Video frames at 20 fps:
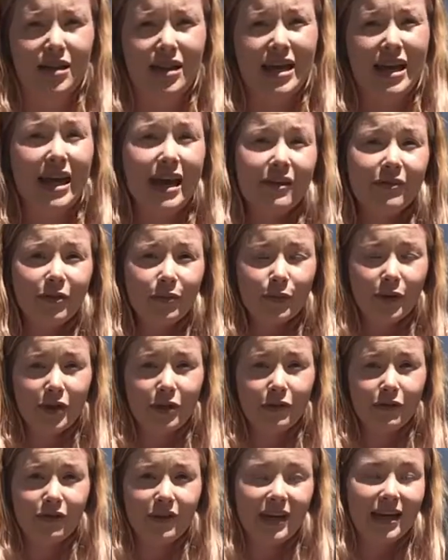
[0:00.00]
even when
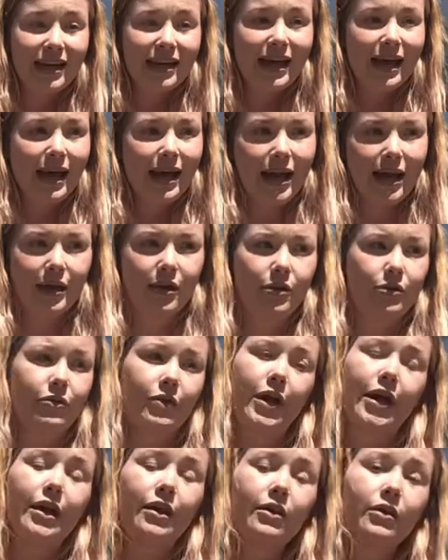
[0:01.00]
you're feeling
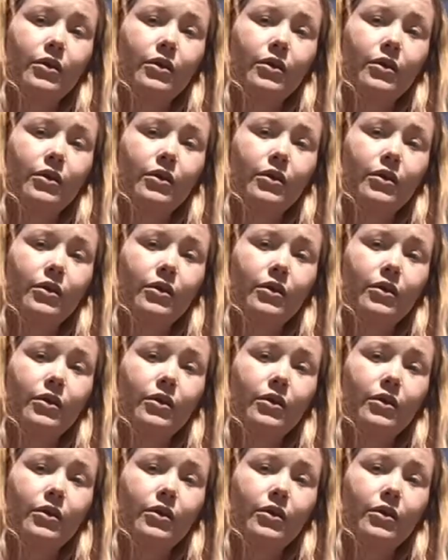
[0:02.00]
angry,